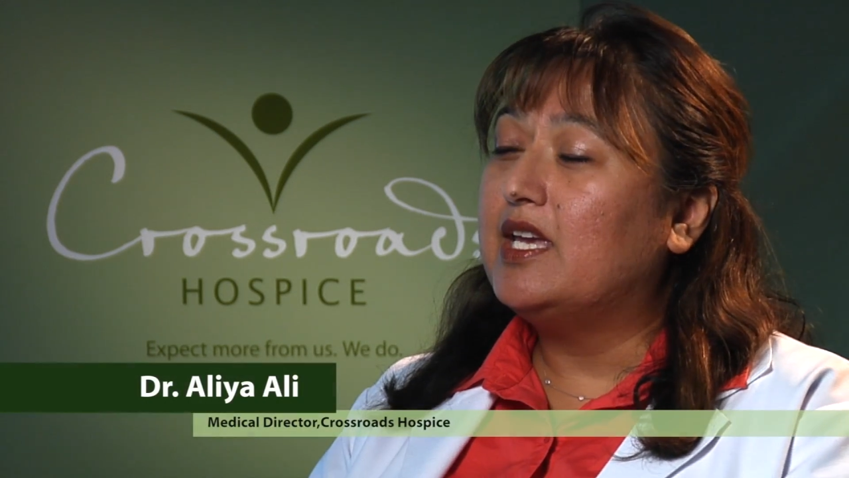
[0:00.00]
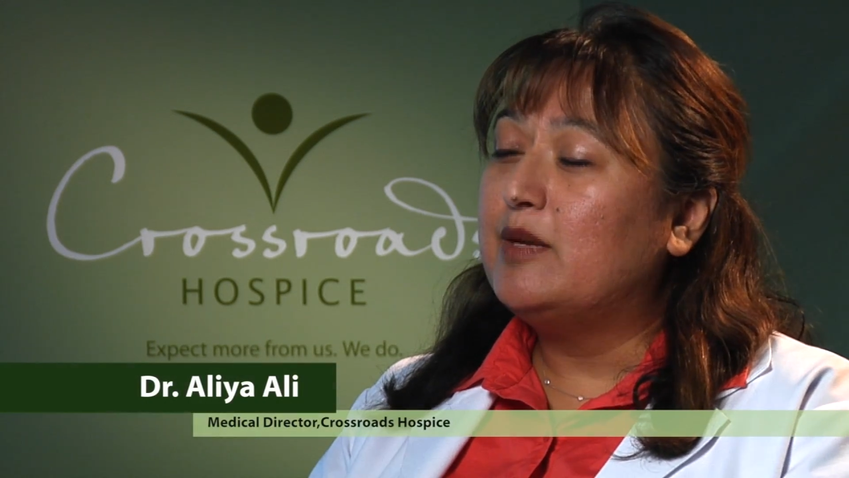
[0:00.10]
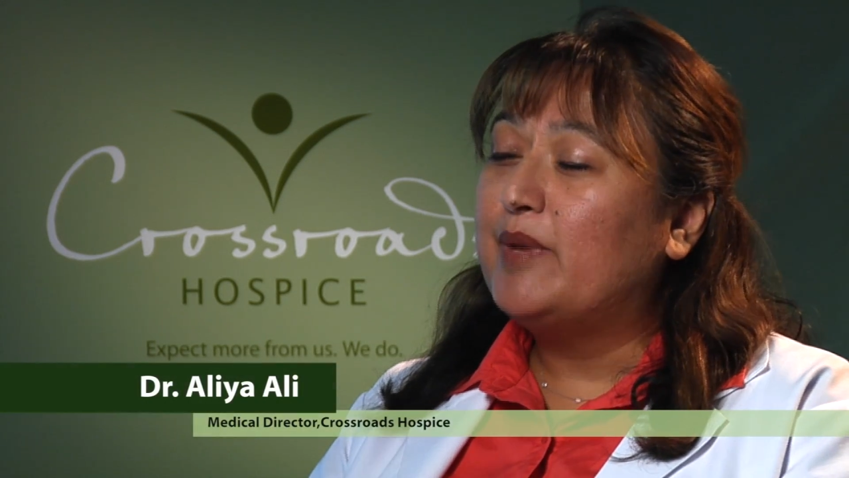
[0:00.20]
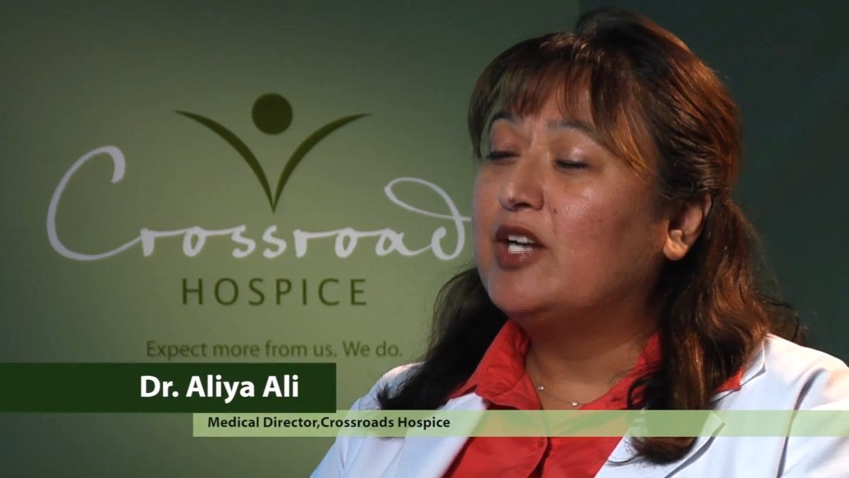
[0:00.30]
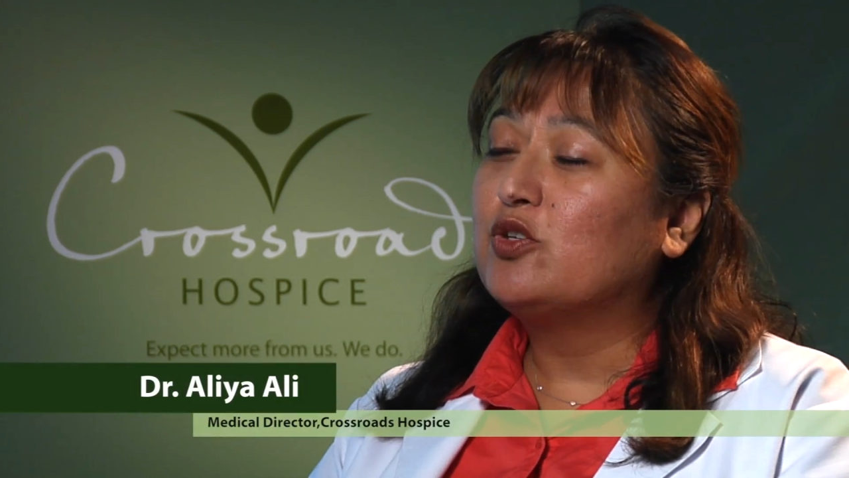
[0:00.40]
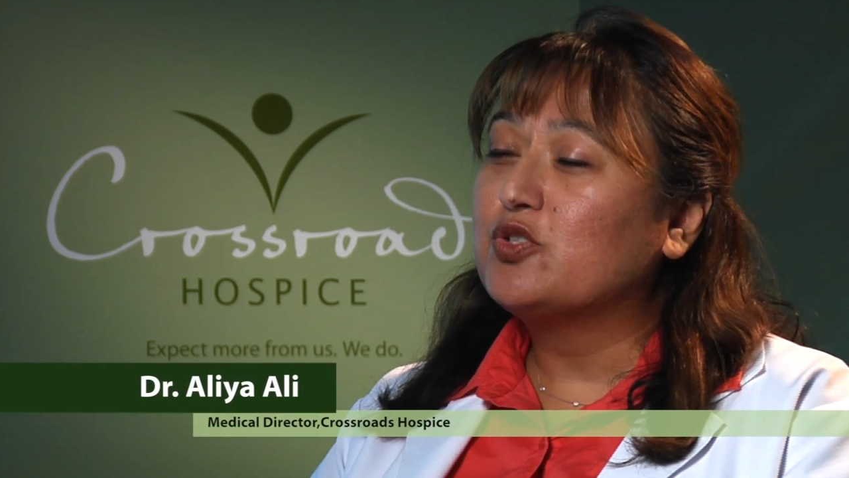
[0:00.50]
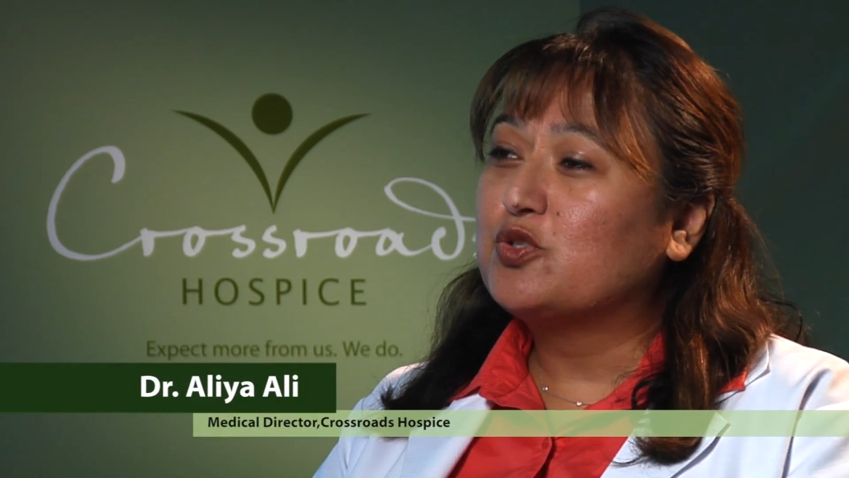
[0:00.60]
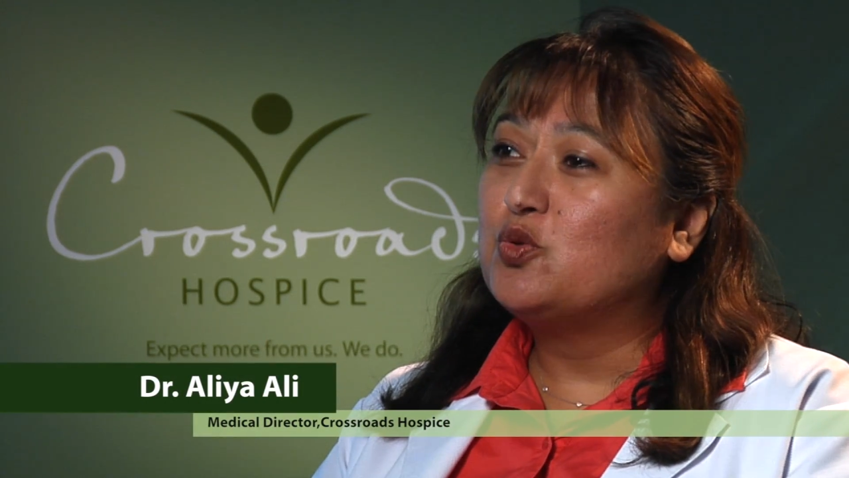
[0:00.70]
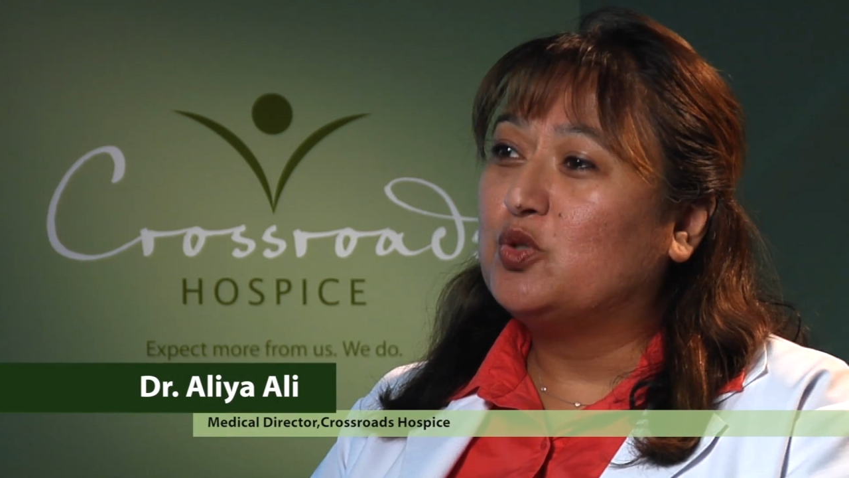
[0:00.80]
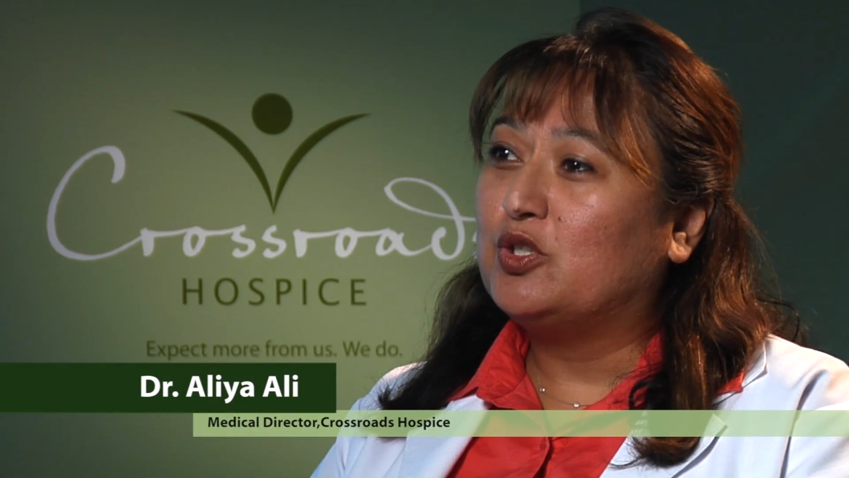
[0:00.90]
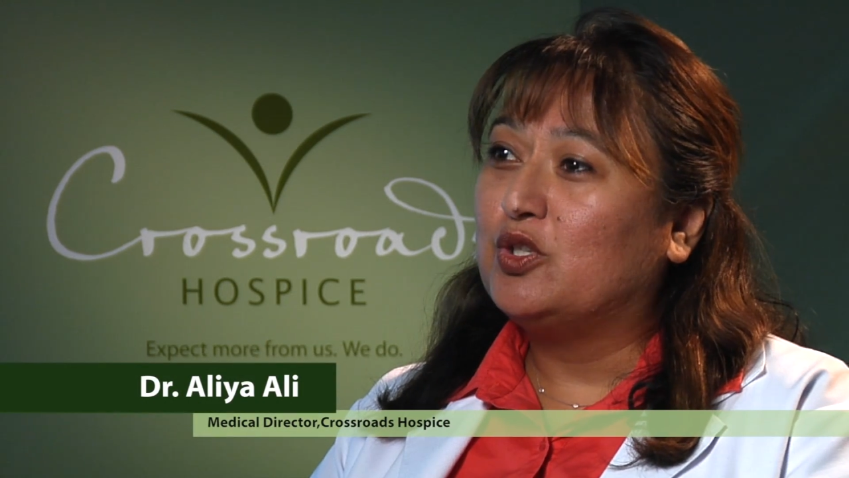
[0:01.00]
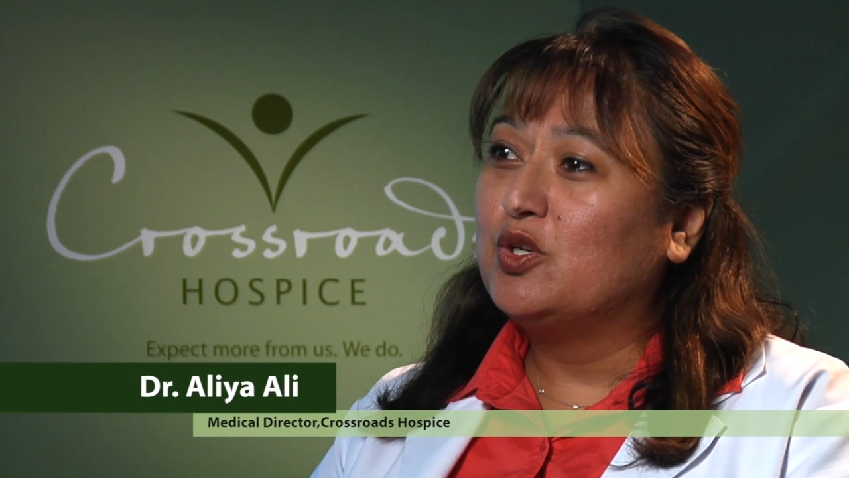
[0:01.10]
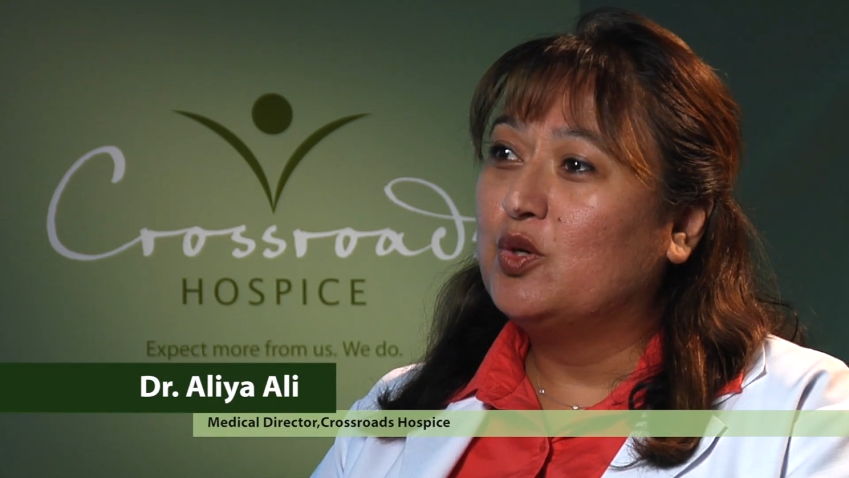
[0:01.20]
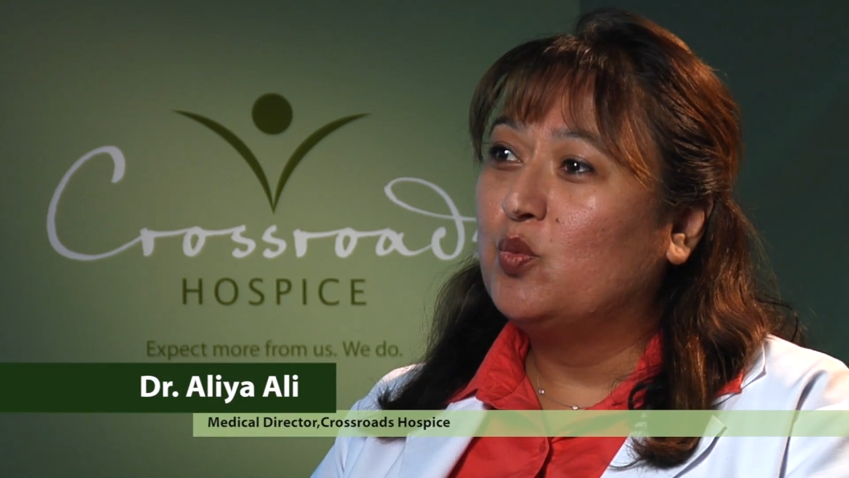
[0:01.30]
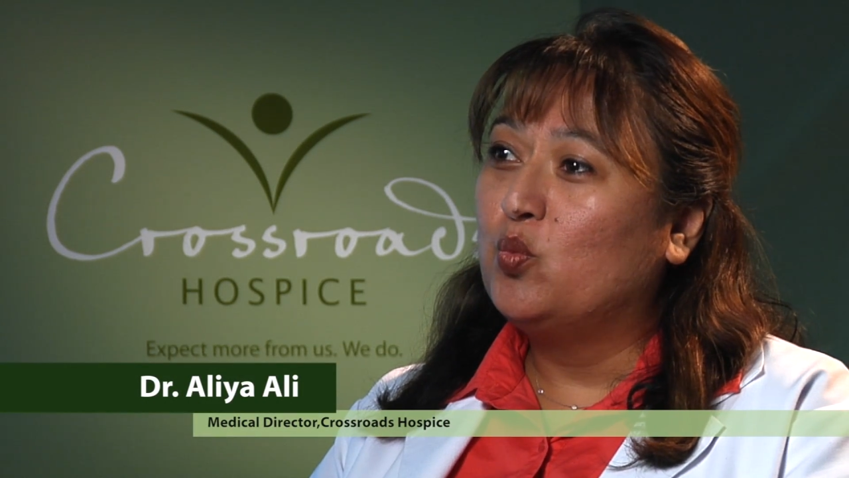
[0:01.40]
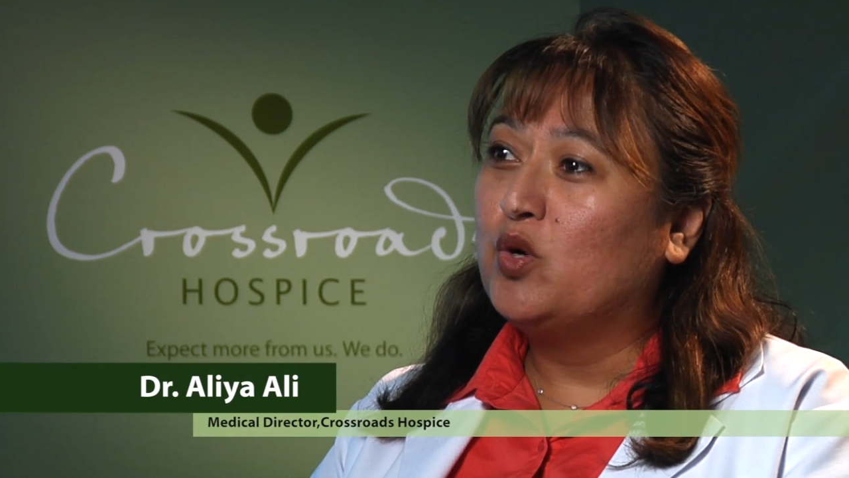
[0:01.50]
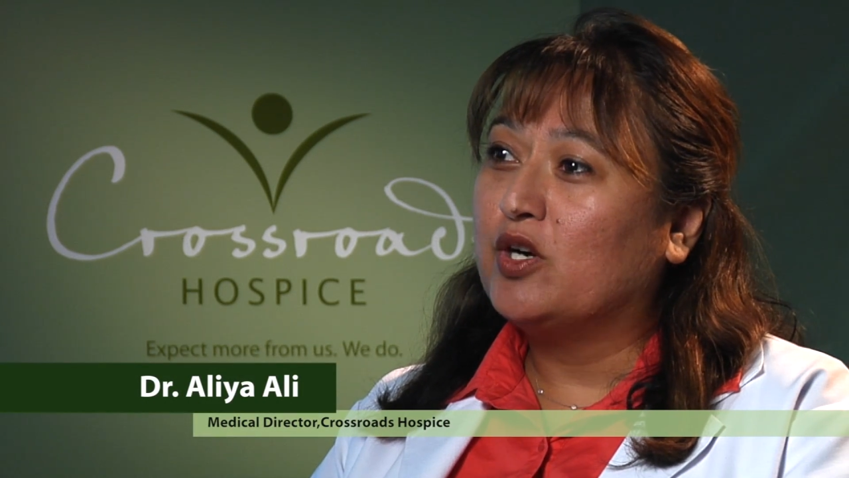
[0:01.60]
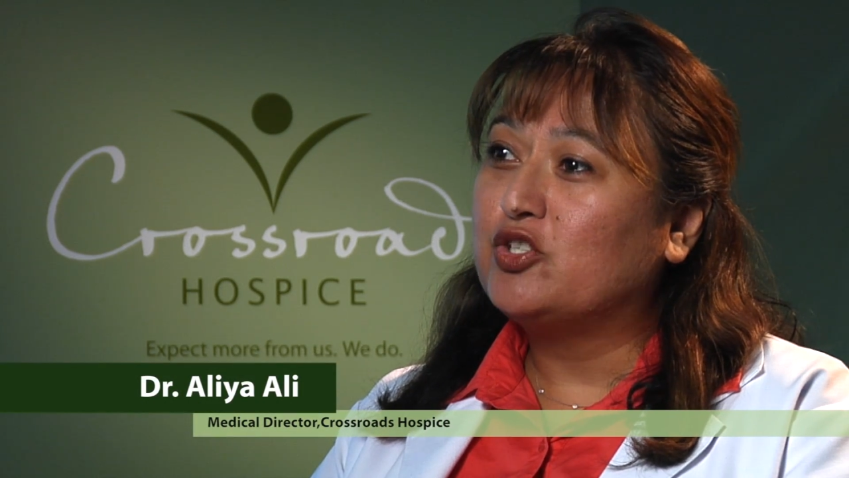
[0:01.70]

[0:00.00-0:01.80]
In medical school, we're